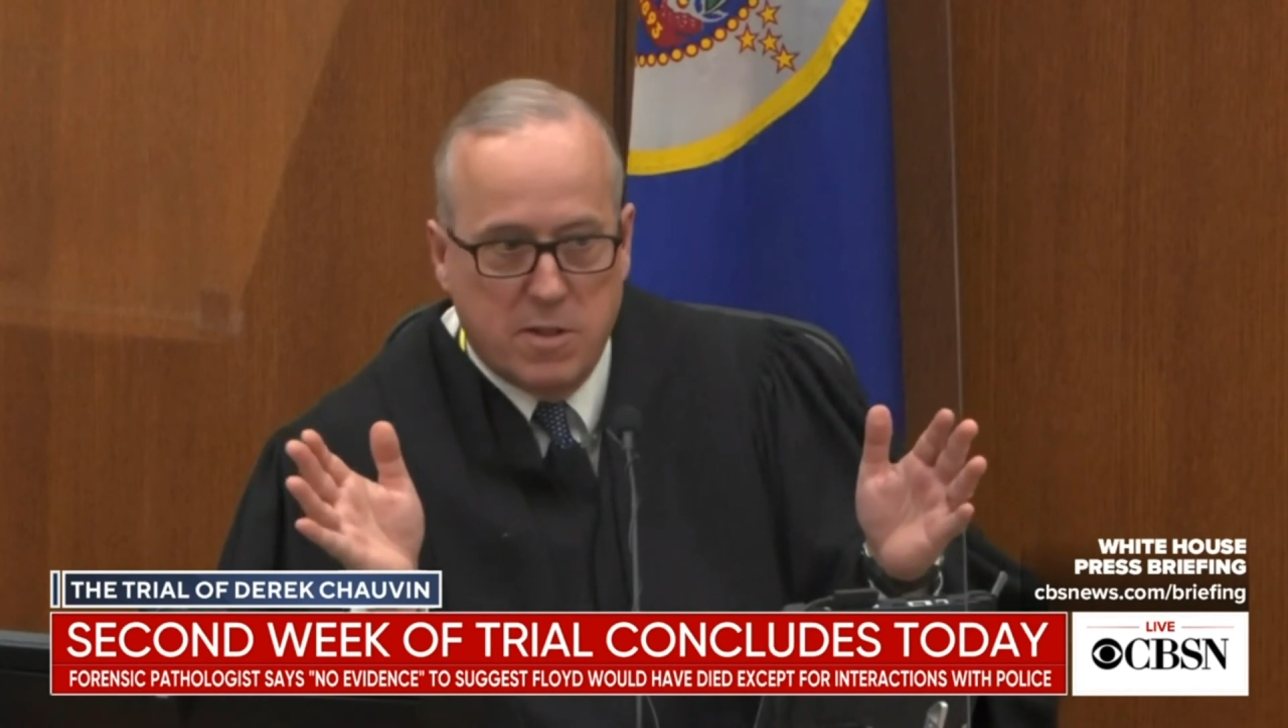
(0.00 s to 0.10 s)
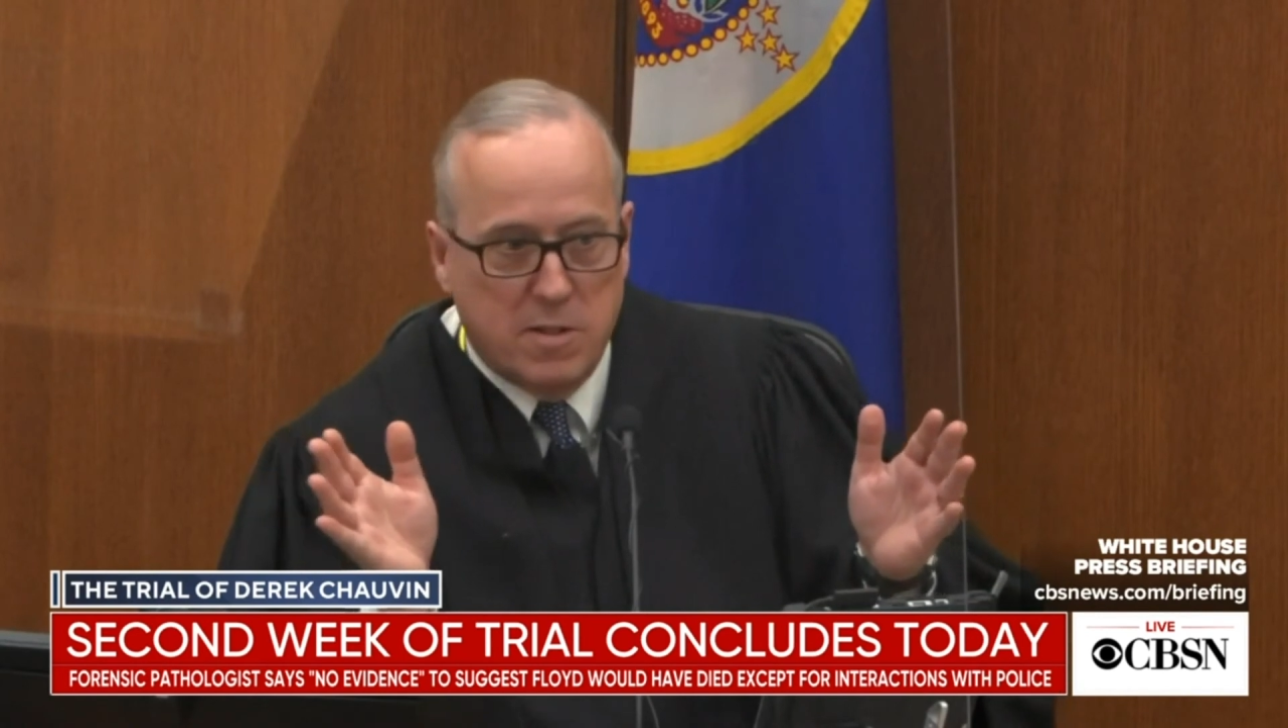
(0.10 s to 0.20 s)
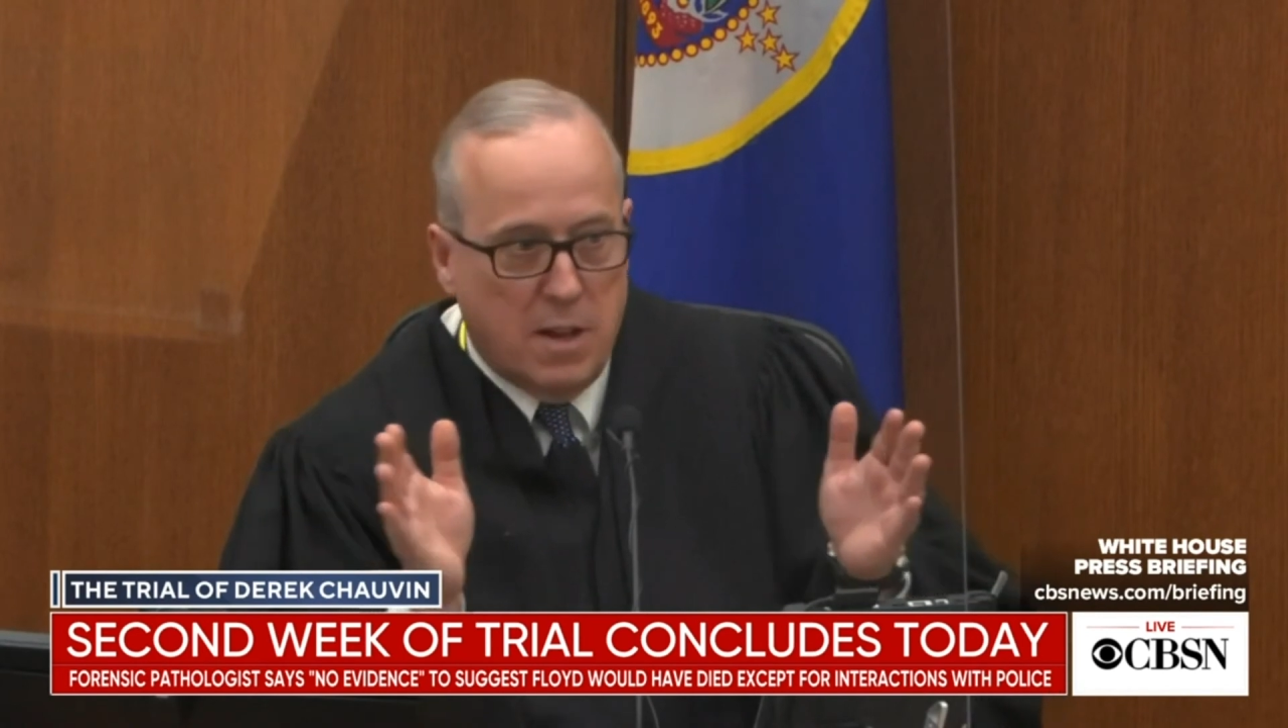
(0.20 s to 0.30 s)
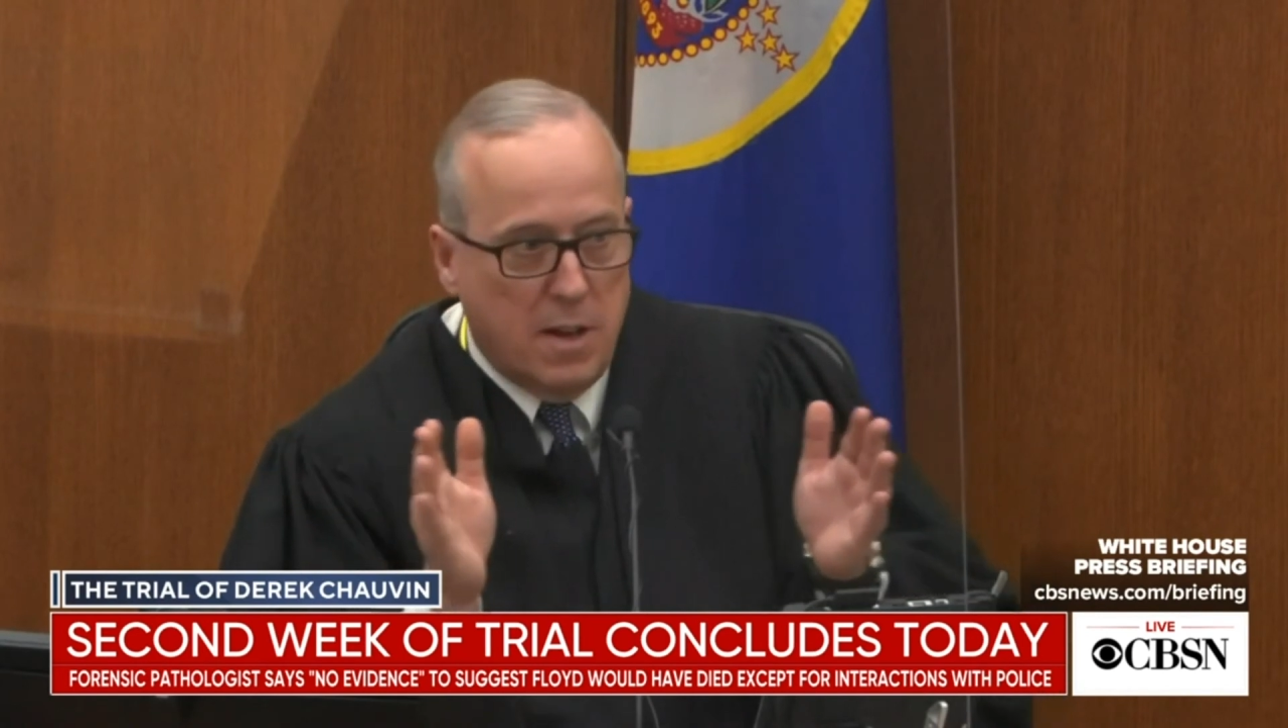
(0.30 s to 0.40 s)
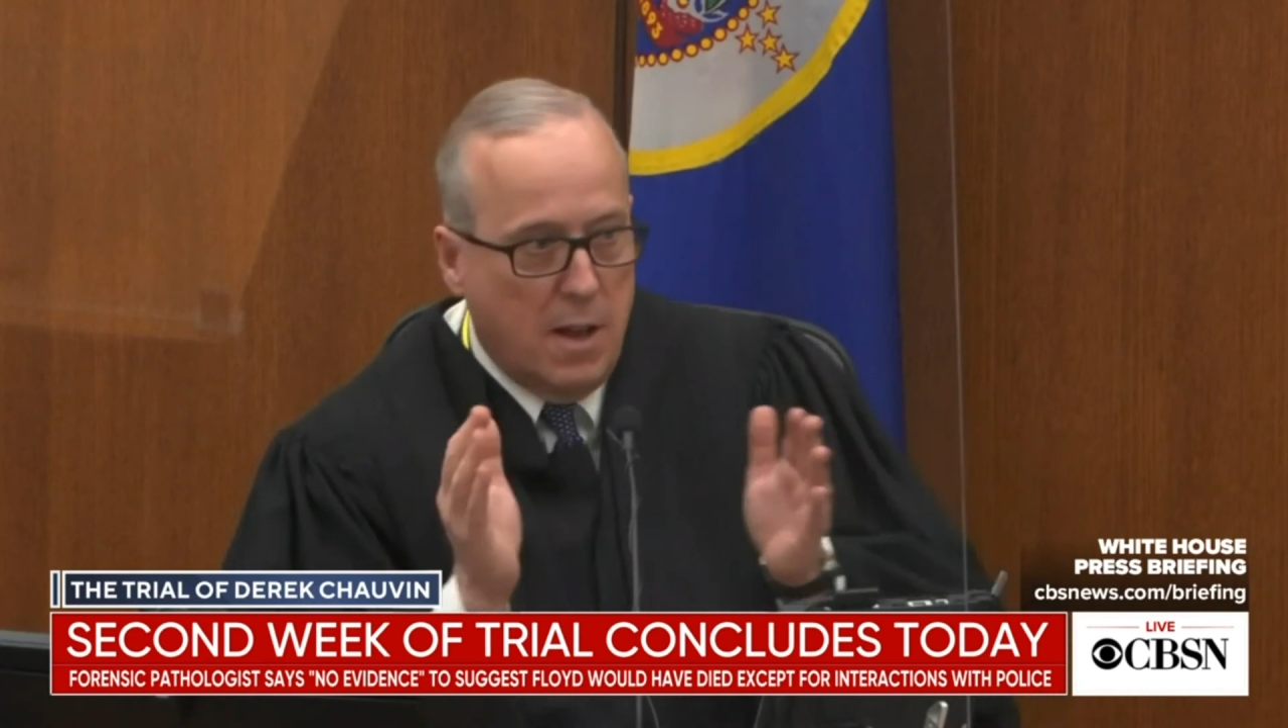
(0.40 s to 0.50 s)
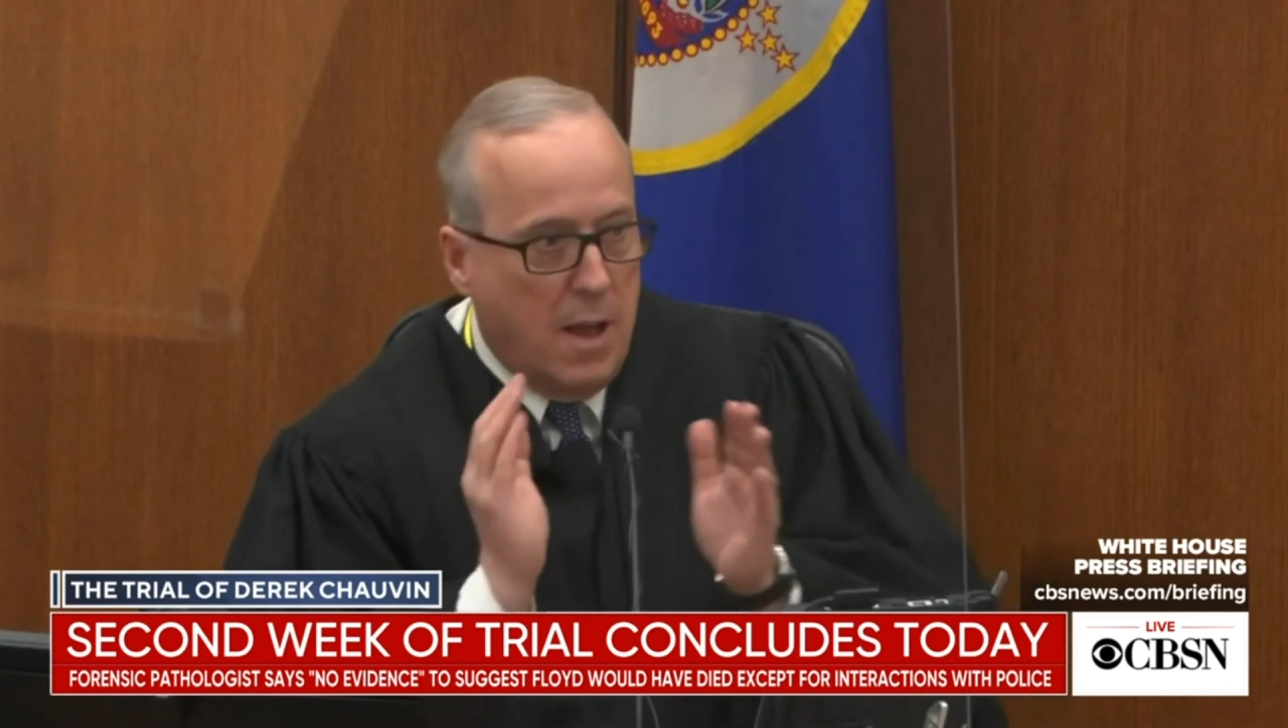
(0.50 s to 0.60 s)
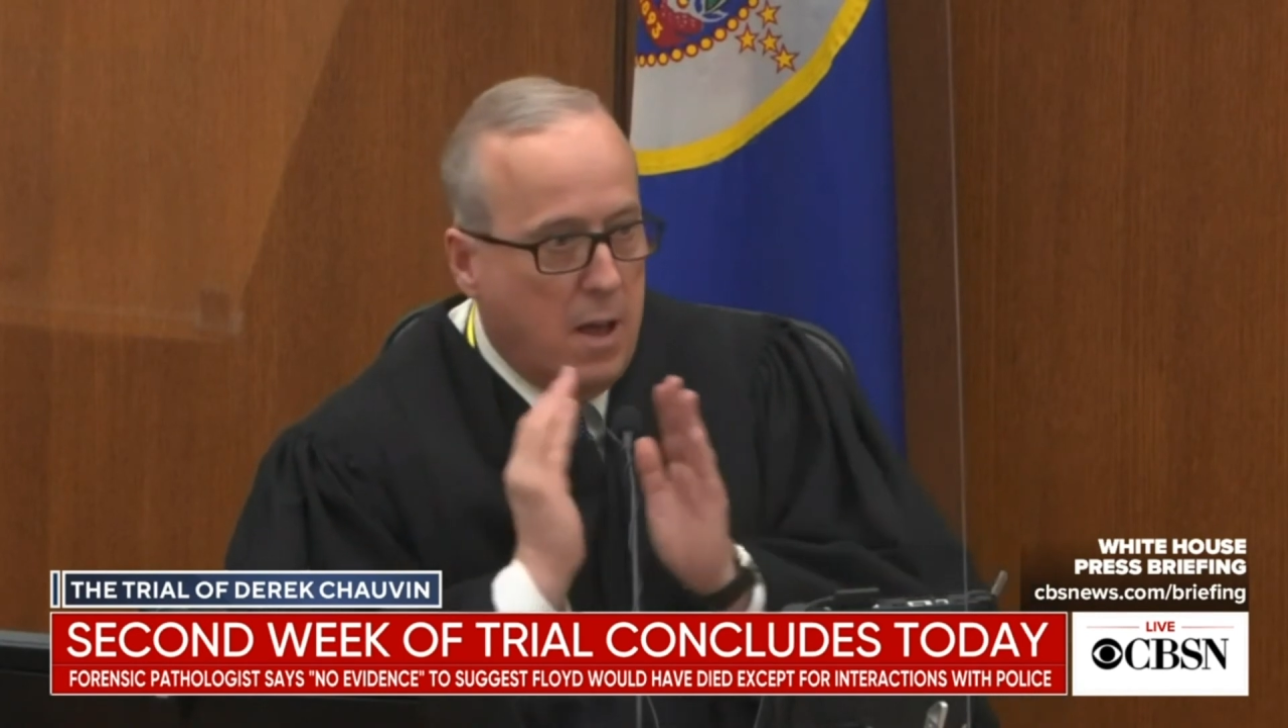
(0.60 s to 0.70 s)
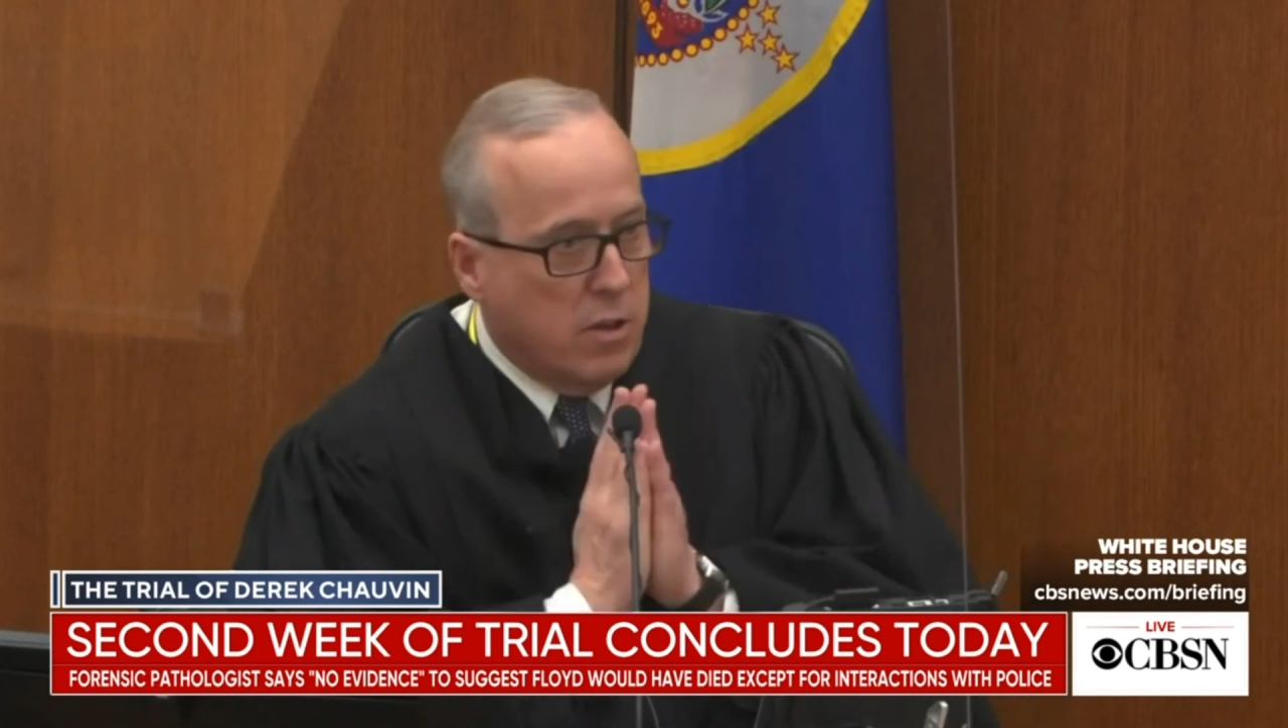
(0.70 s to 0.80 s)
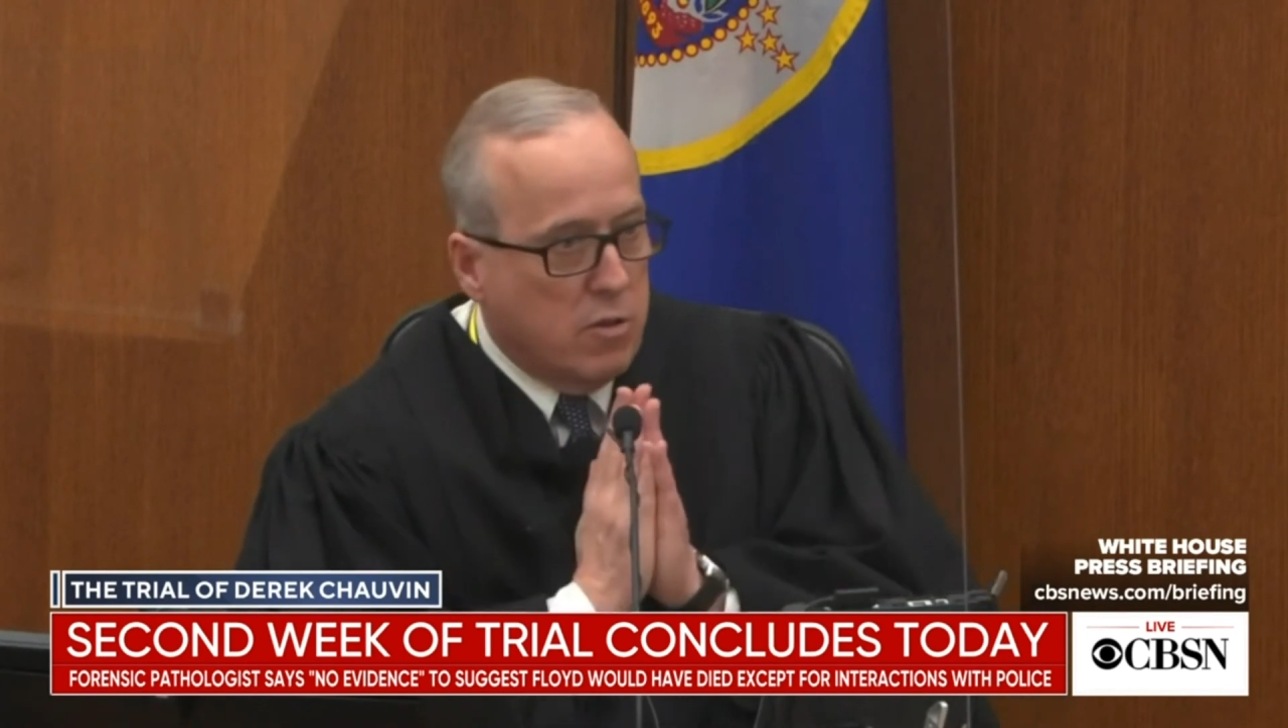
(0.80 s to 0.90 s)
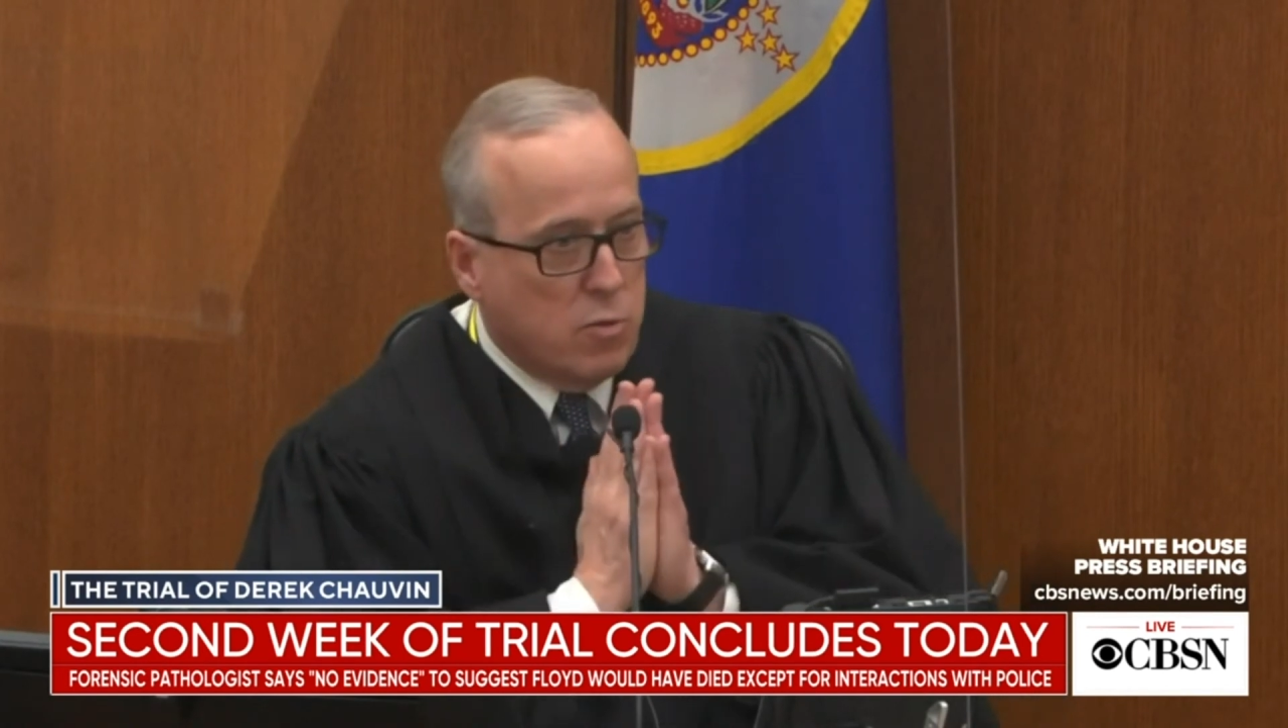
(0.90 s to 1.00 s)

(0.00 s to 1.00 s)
We live in a day and